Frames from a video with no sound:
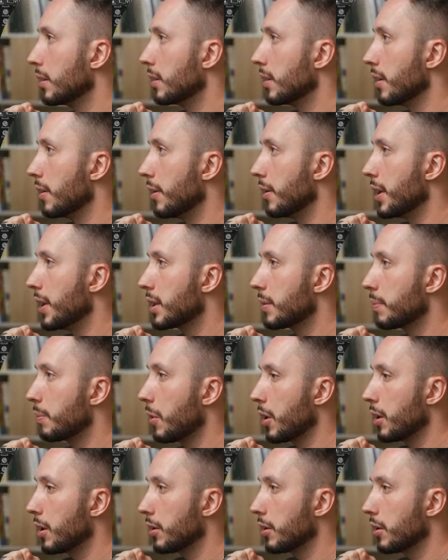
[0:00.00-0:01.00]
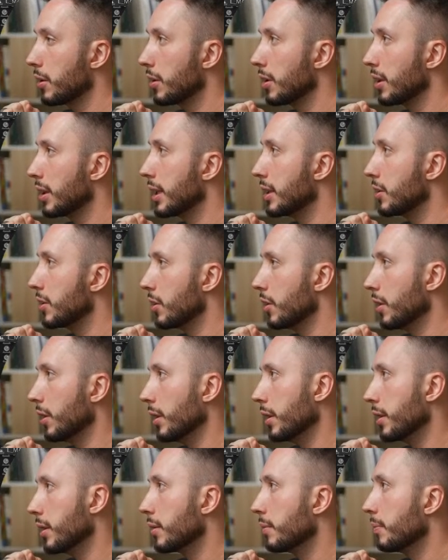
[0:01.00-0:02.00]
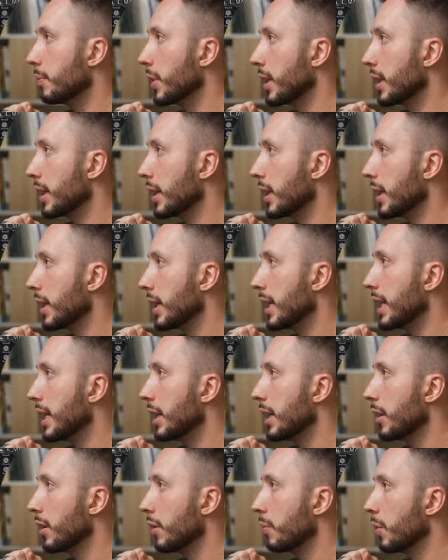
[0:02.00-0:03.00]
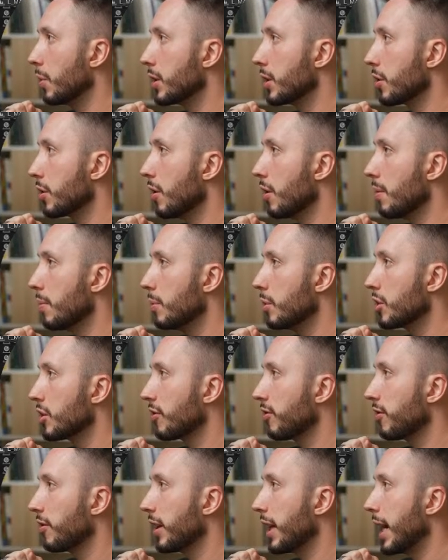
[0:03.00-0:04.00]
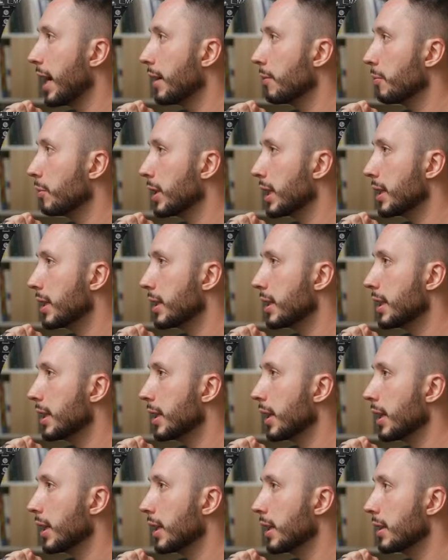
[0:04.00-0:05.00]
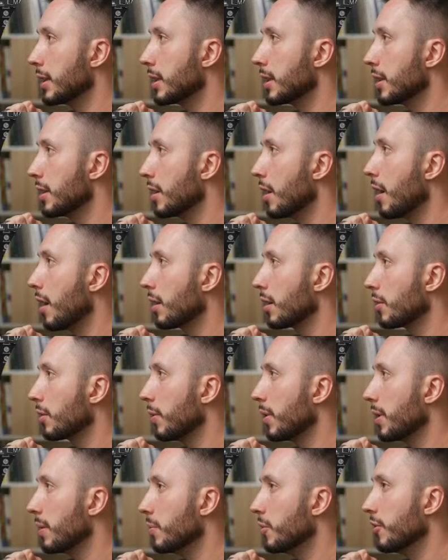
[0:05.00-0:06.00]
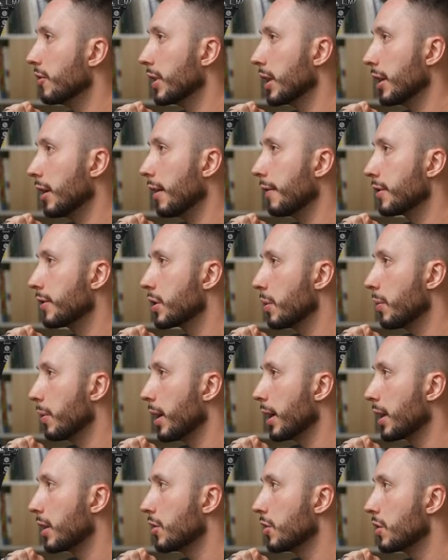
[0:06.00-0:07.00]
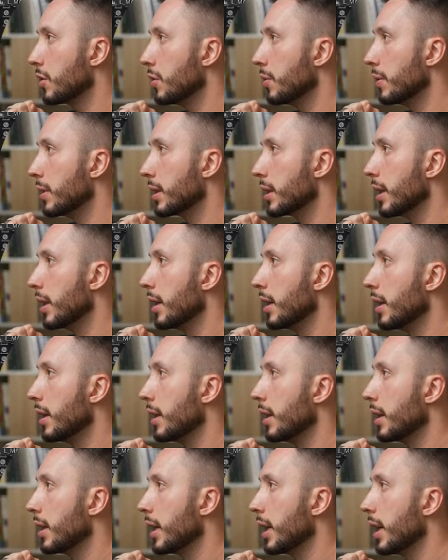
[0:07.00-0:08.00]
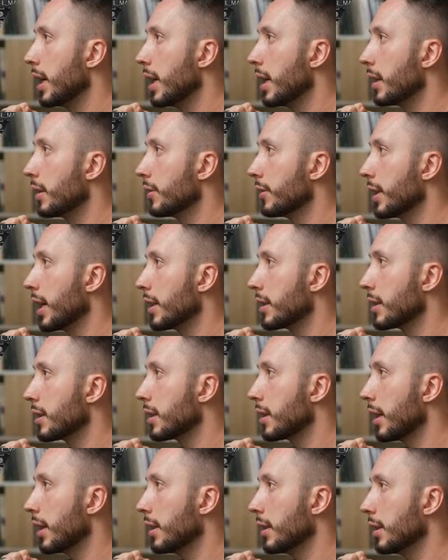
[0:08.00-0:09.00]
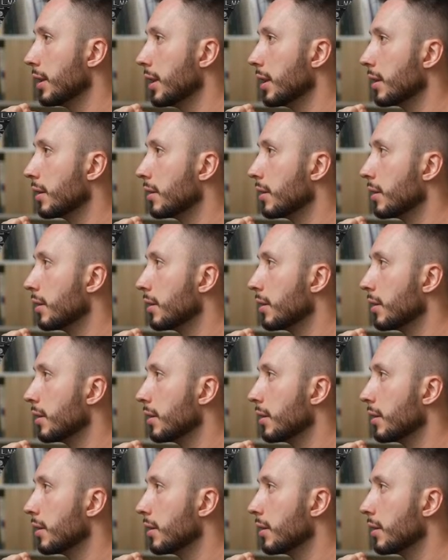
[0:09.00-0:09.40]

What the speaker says: This part is good, but here where it's almost flat, we can see that it's not quite moving enough. So what I can just do is angle that slightly.